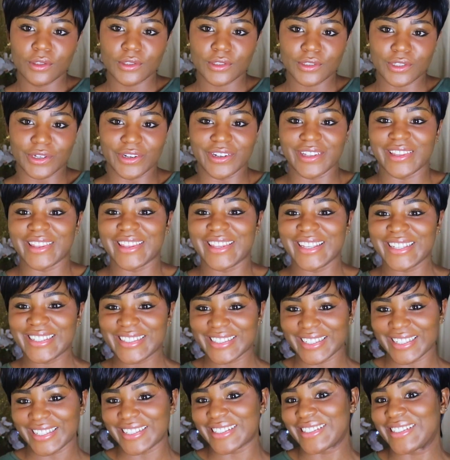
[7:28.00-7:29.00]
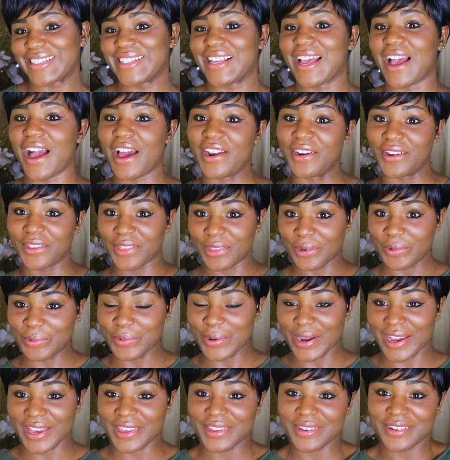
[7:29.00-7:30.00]
So this is another
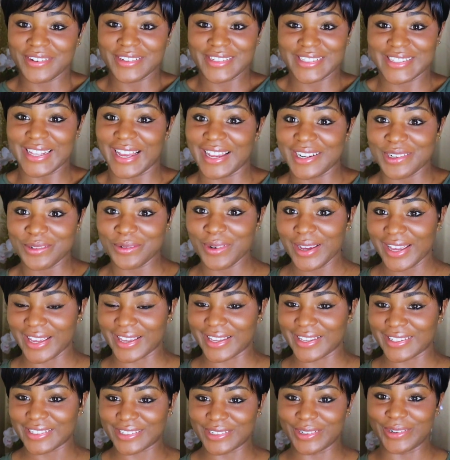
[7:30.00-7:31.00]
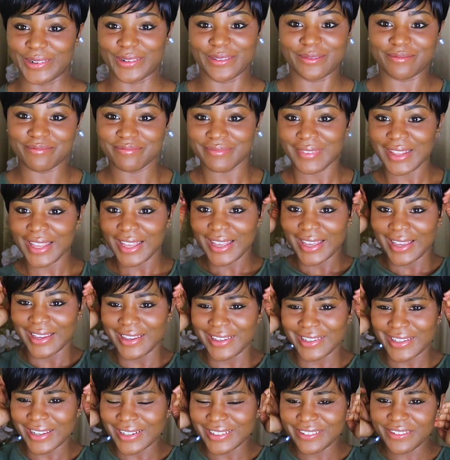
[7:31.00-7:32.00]
way you can style the wig. So
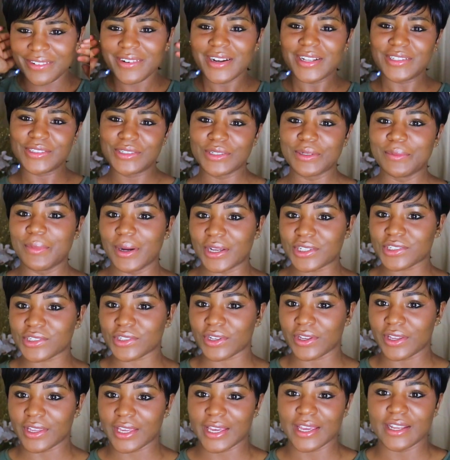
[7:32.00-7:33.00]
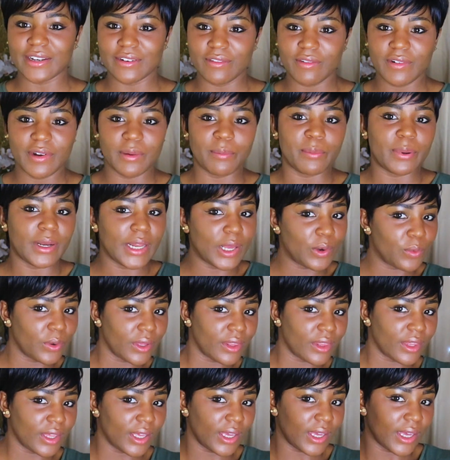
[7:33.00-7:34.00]
you can really do much, so you can really play
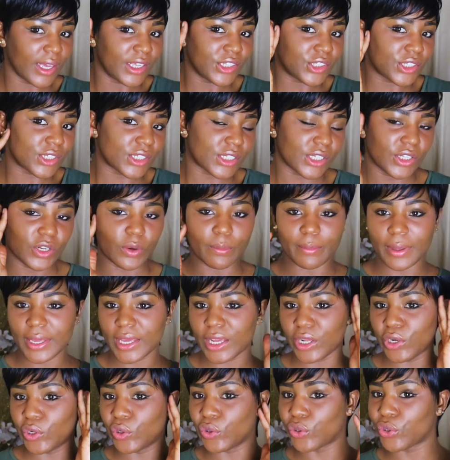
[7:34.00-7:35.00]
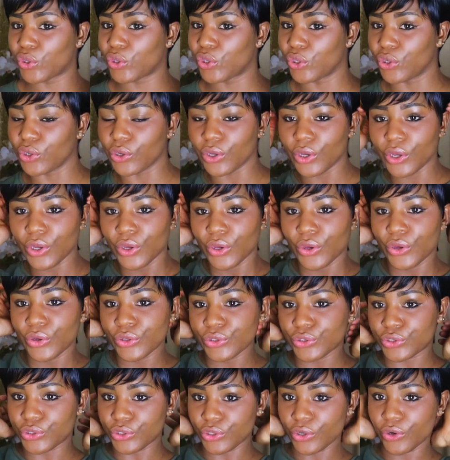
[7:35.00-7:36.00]
with it and just, you know, make it look cute
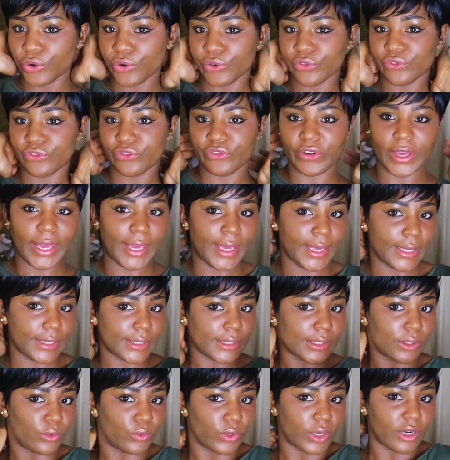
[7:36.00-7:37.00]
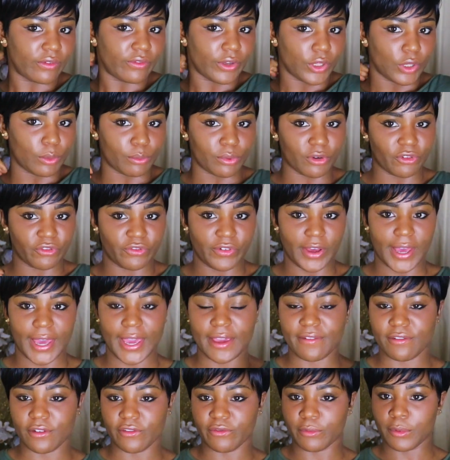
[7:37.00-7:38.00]
to your own face and whatever you prefer.
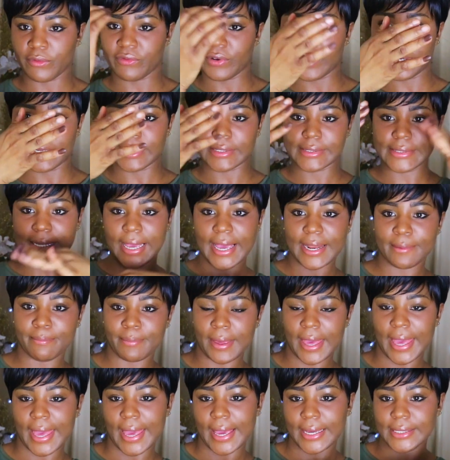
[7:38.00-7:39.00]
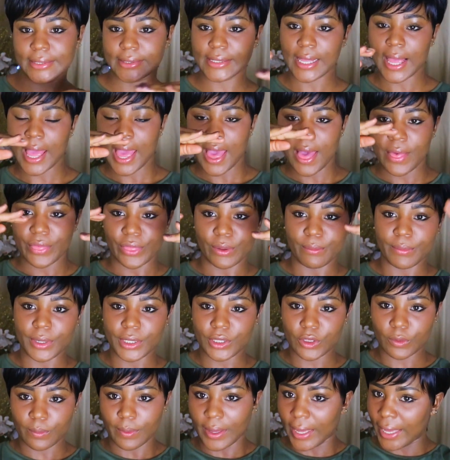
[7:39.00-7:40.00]
If you prefer the side bangs, the
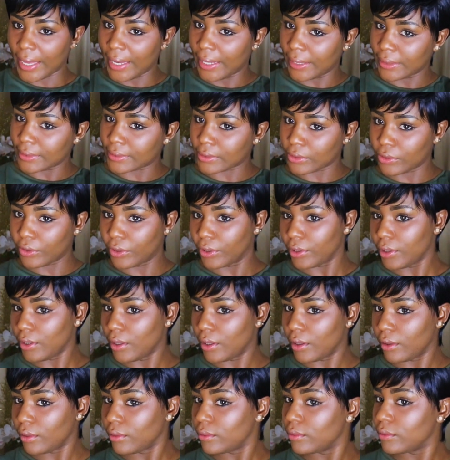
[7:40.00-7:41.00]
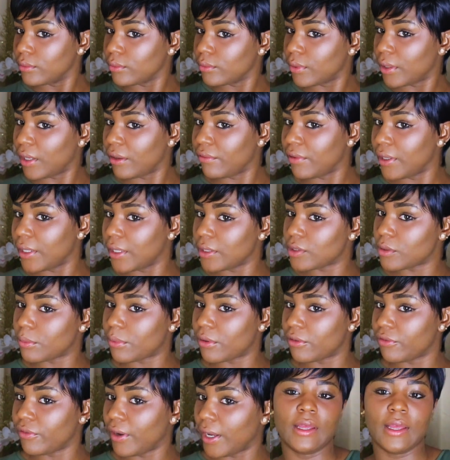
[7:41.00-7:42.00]
middle bangs, or you know, whatever it is you
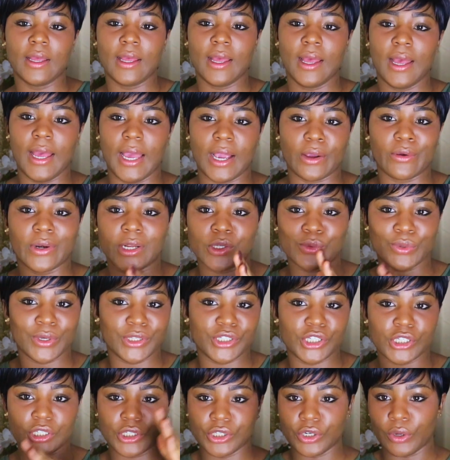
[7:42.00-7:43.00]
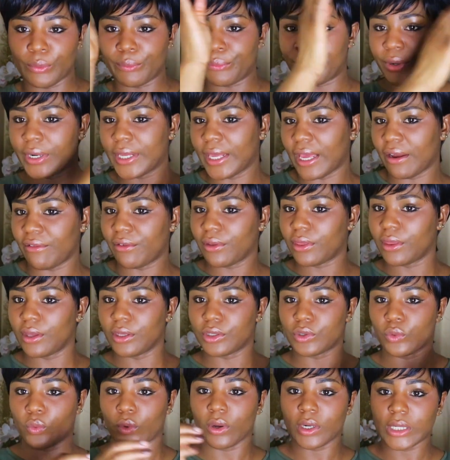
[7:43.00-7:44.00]
prefer. I could as well just, you know, bring
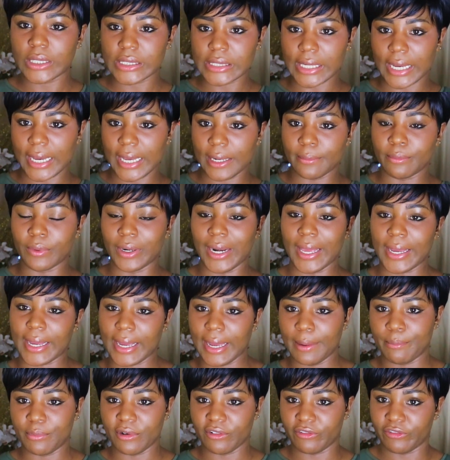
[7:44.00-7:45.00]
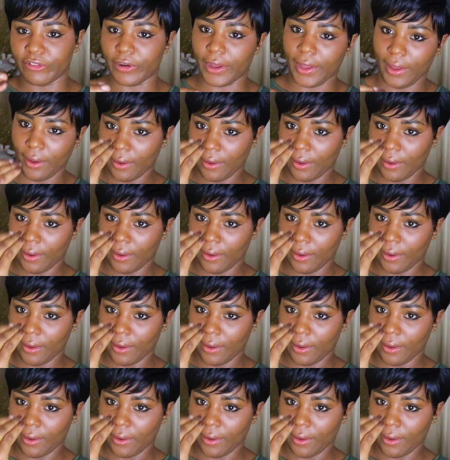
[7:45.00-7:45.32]
everything to one side, but like I prefer